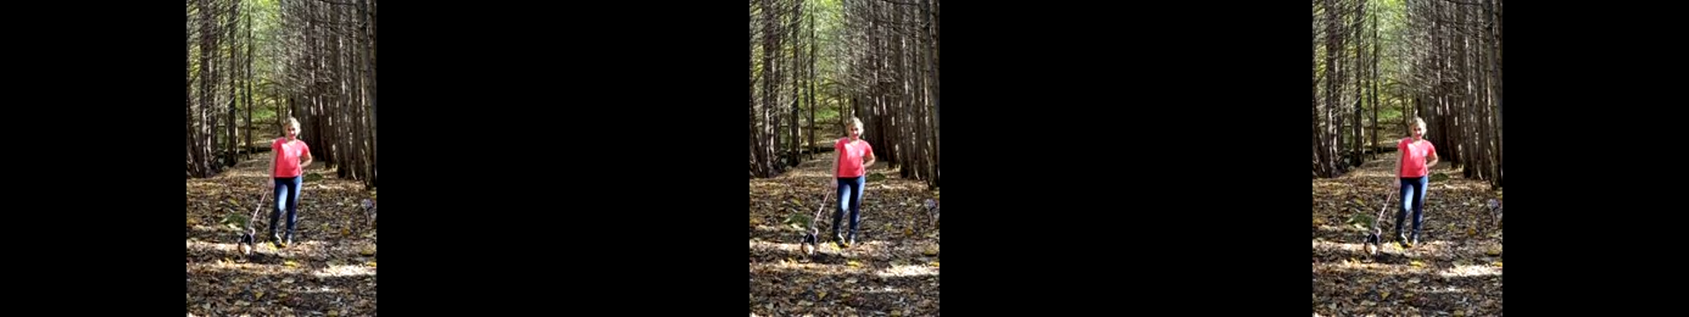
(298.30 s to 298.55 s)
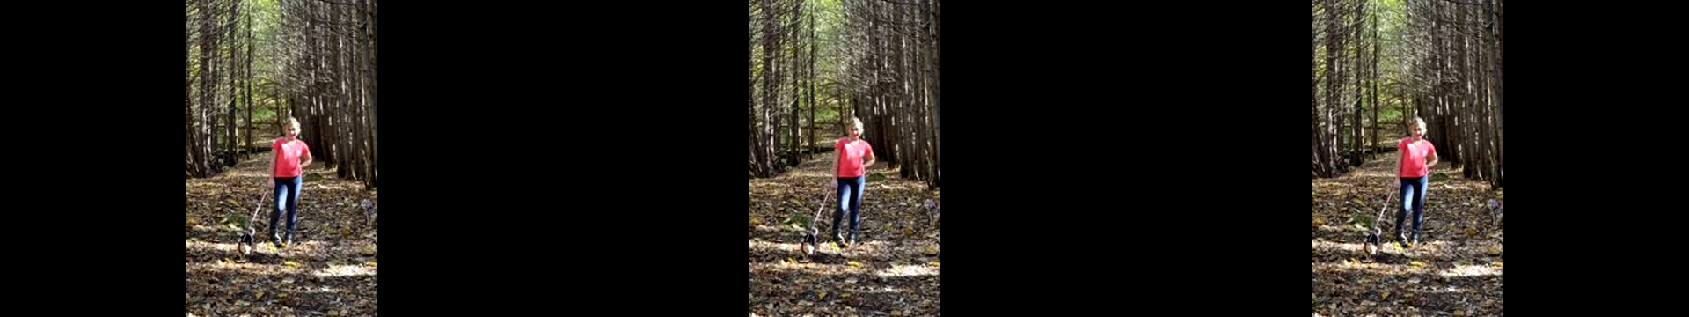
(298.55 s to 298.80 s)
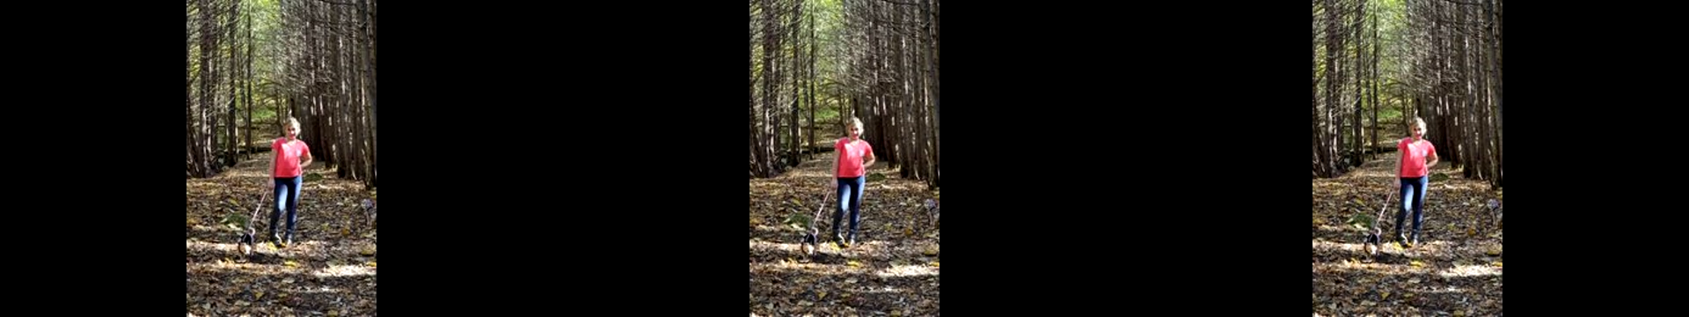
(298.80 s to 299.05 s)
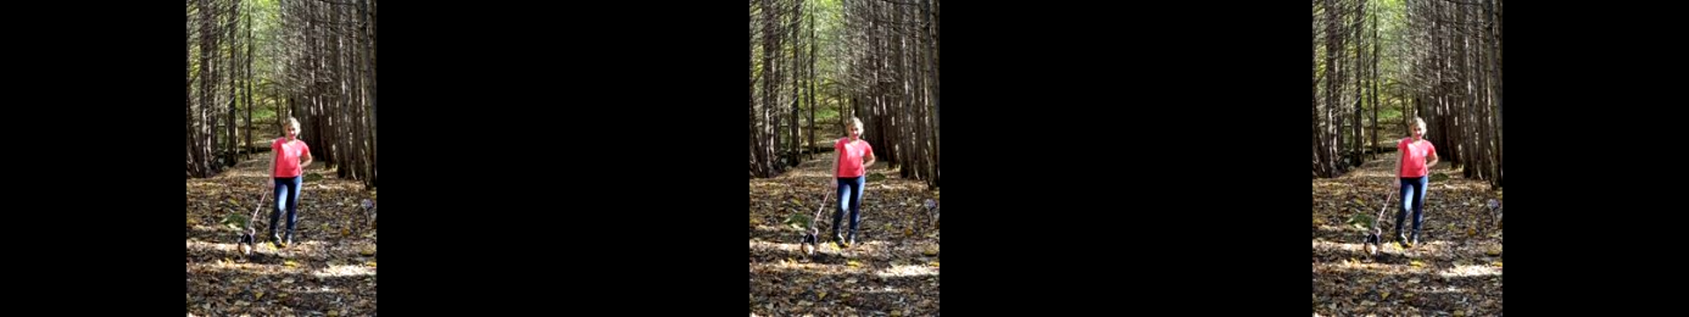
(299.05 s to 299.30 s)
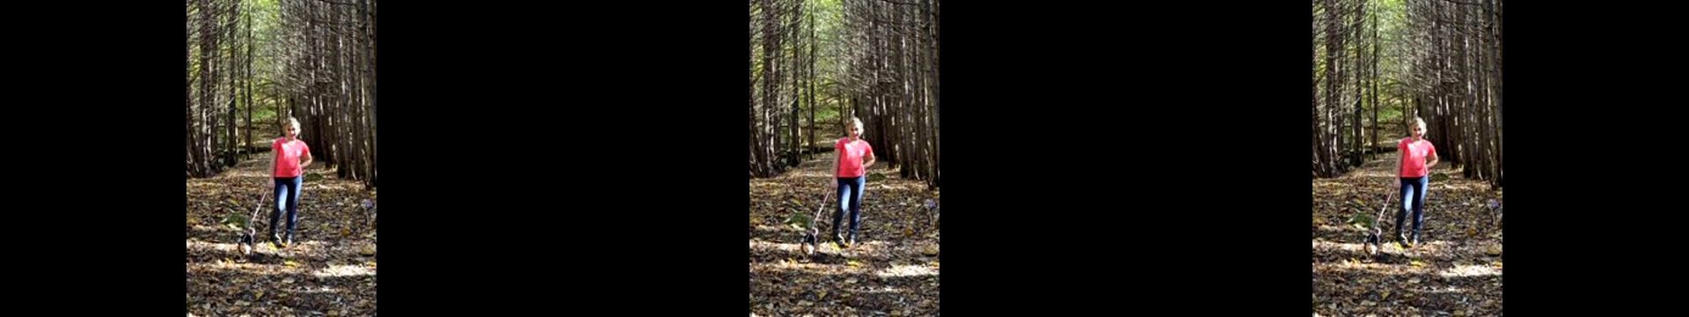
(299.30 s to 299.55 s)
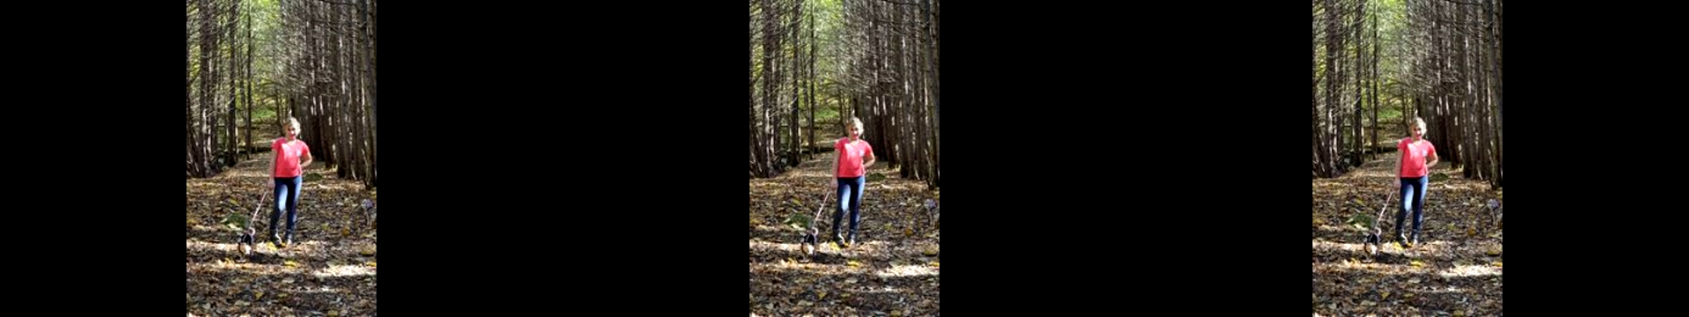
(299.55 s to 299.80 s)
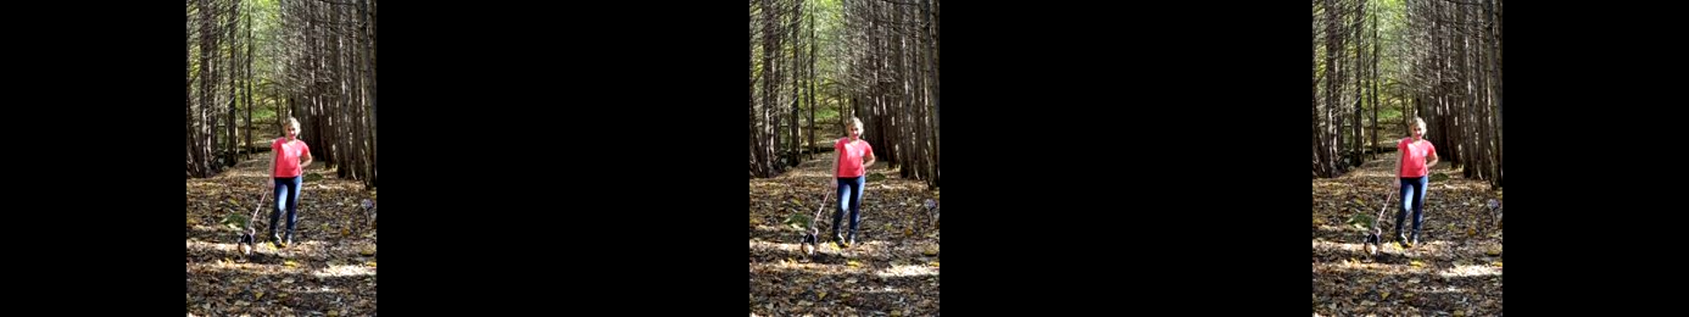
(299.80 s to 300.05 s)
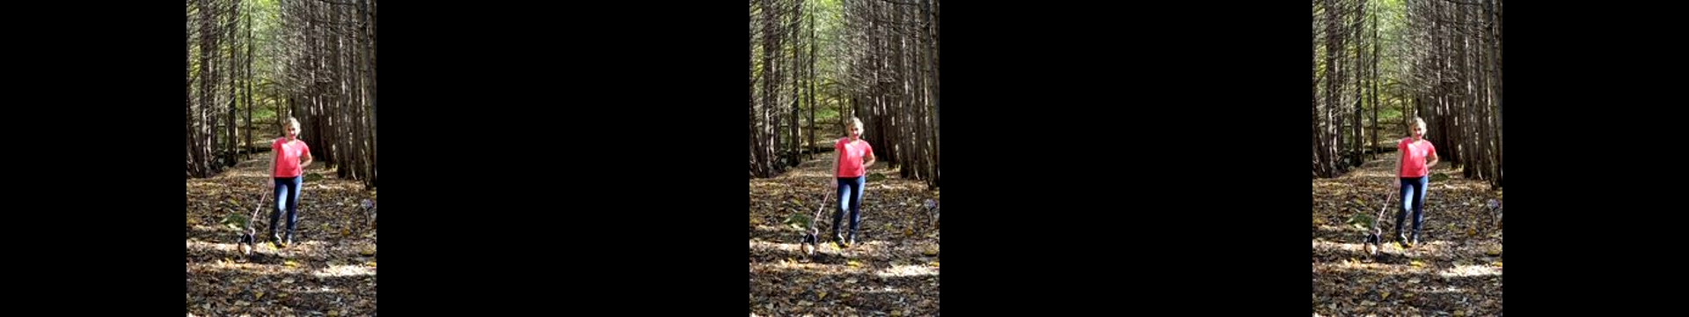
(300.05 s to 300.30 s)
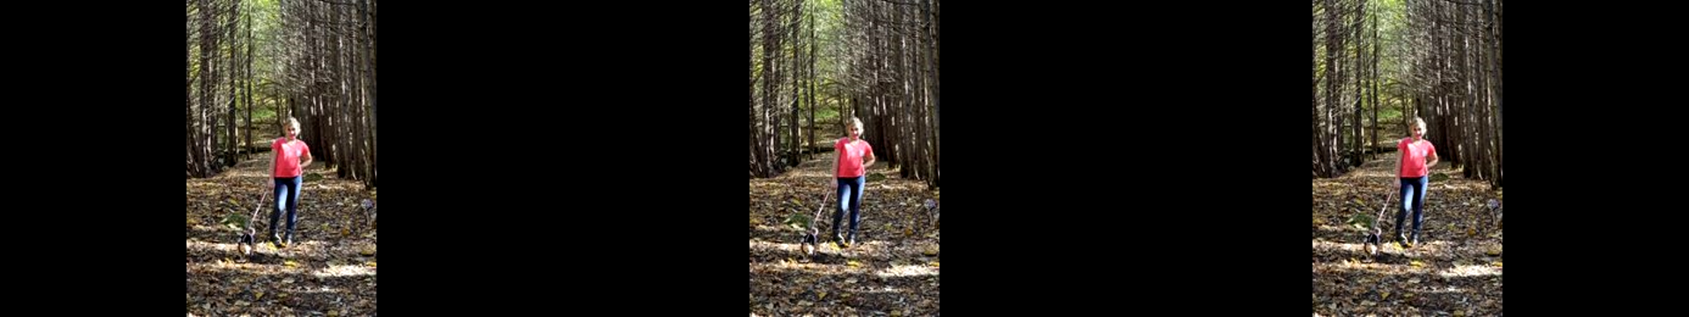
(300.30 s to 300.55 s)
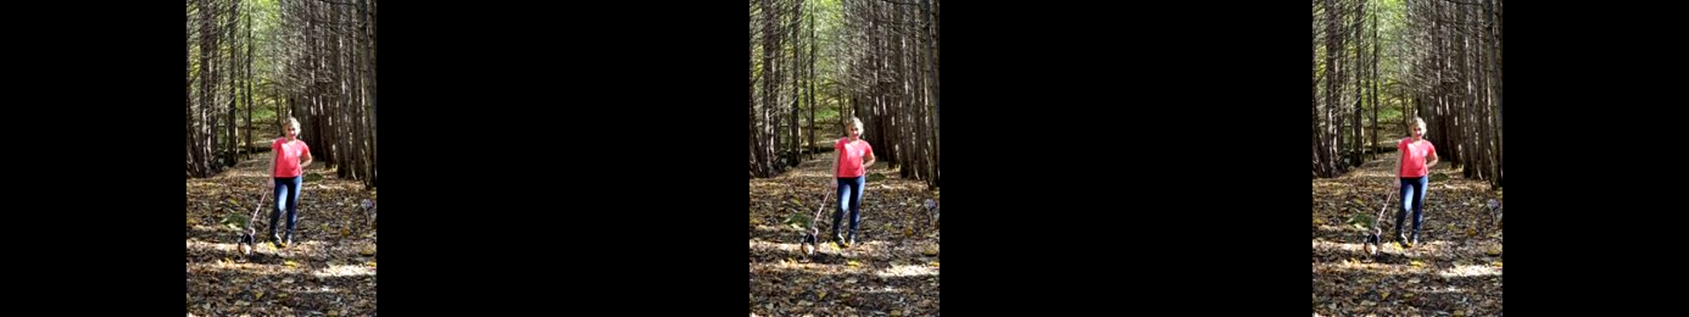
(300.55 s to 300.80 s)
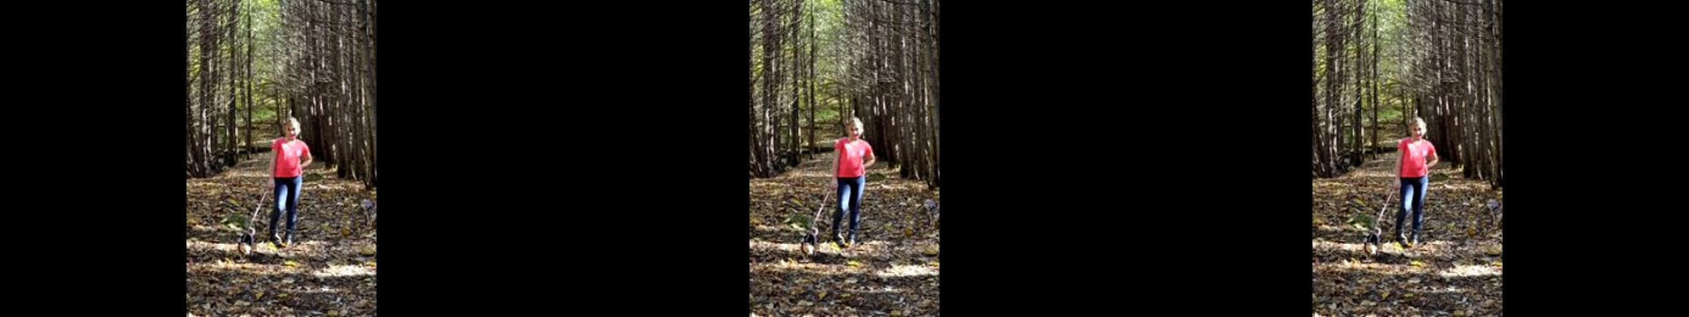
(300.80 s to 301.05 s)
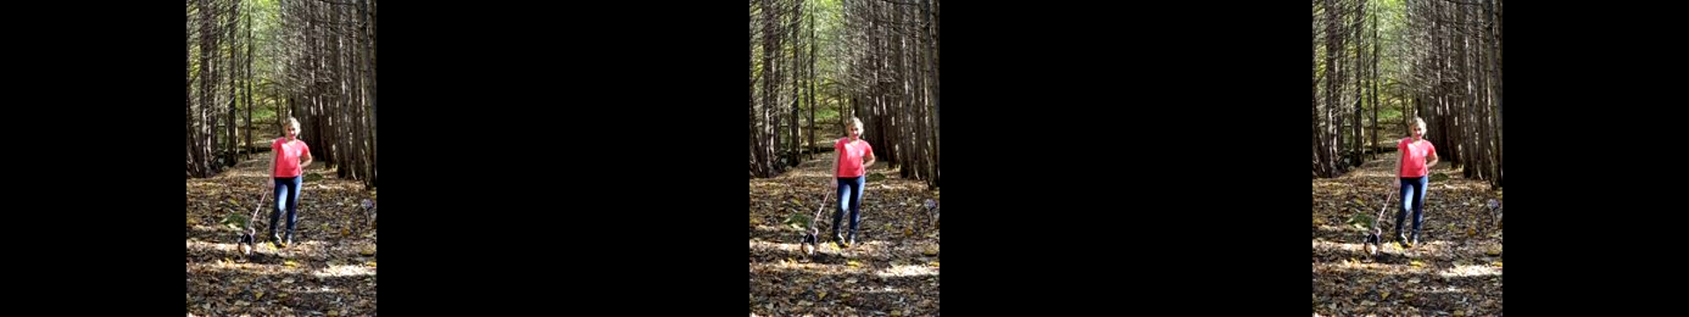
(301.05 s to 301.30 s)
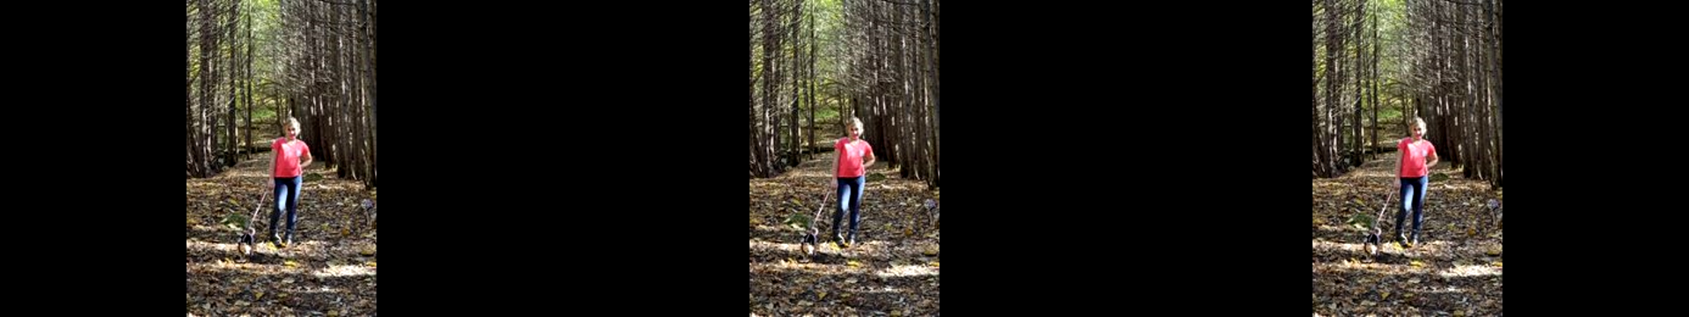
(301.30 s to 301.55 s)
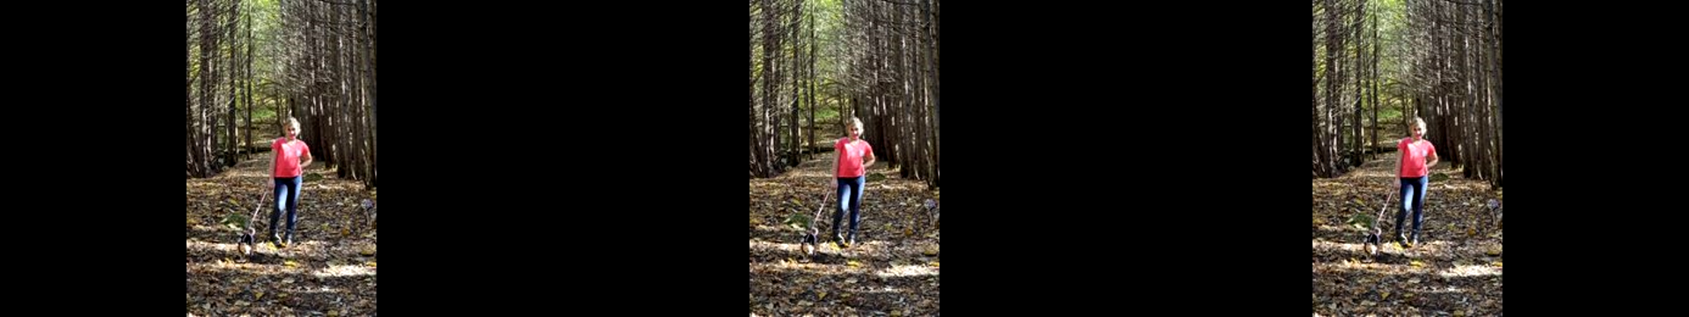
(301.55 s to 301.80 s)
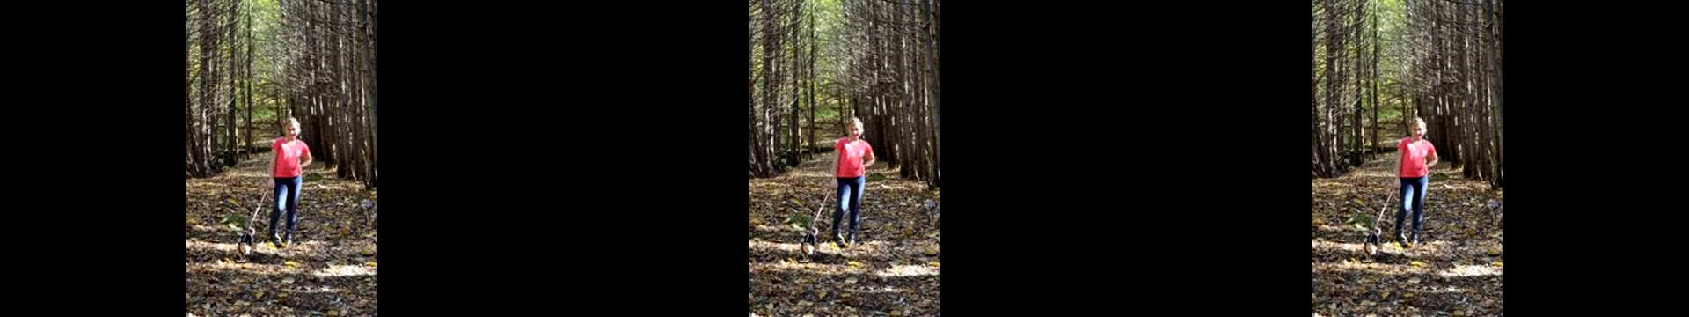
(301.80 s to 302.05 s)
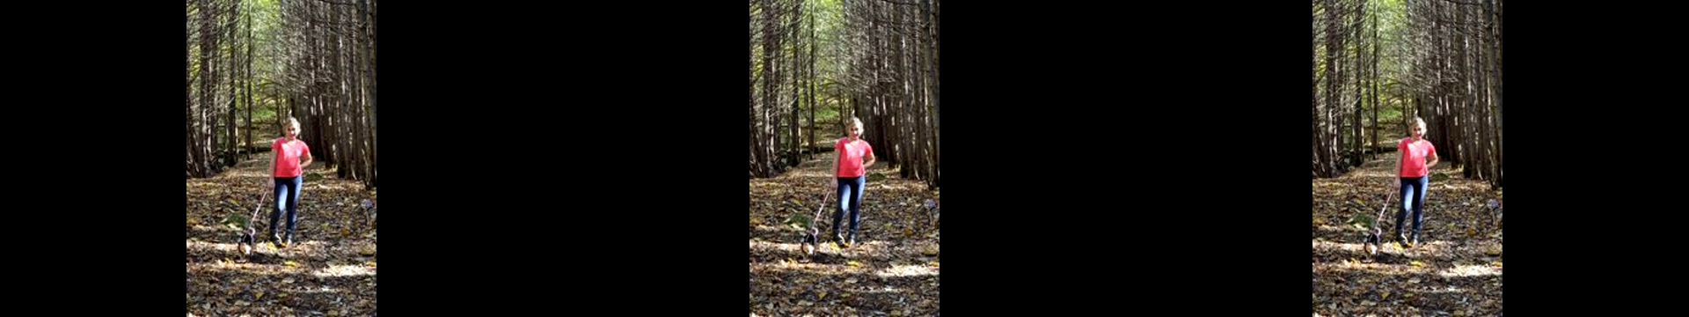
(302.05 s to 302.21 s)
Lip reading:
(no speaker visible)